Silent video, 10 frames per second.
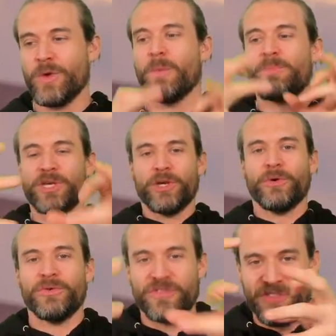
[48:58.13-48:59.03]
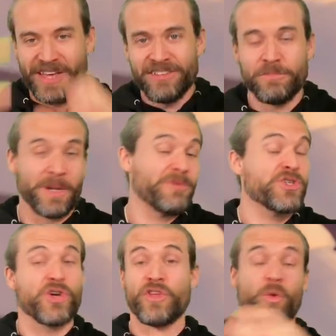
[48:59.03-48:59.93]
you abuse this, but I'm
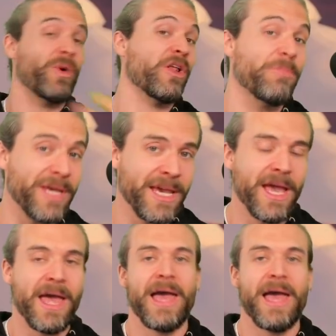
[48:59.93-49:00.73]
sure there will be.